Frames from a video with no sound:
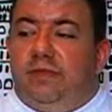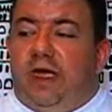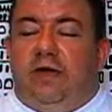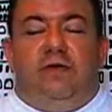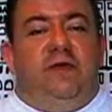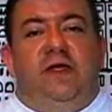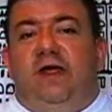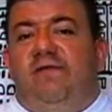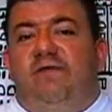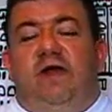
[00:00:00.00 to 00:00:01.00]
I don't think
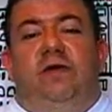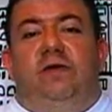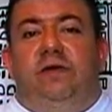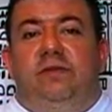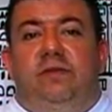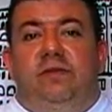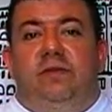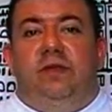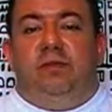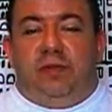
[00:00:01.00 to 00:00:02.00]
I failed
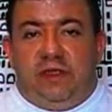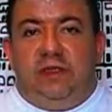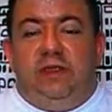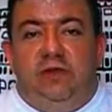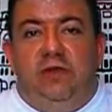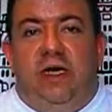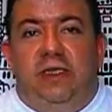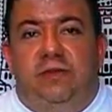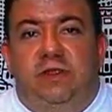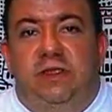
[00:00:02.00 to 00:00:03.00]
in pleasing you
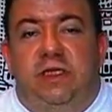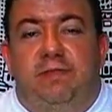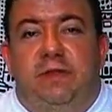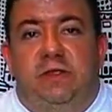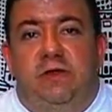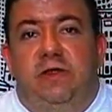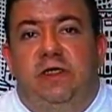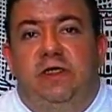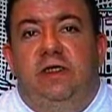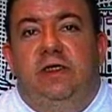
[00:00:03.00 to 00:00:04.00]
guys with this episode.
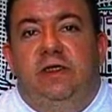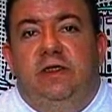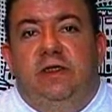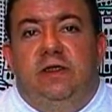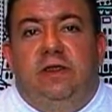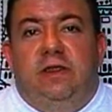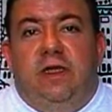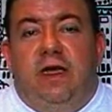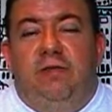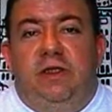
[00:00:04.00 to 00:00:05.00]

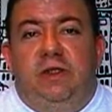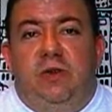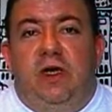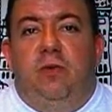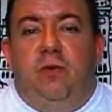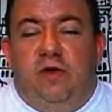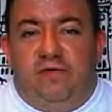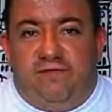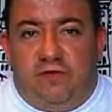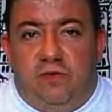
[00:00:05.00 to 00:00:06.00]
I bid you a
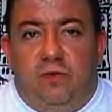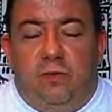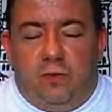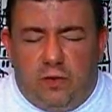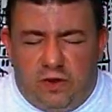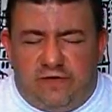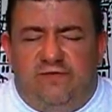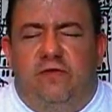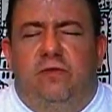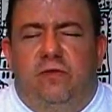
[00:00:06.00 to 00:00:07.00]
wonderful,
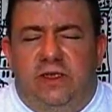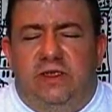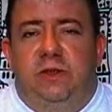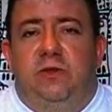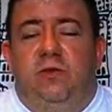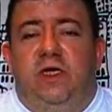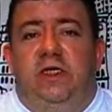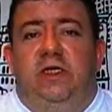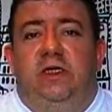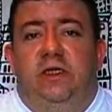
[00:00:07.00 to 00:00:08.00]
wonderful rest of your
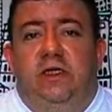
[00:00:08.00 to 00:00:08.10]
week.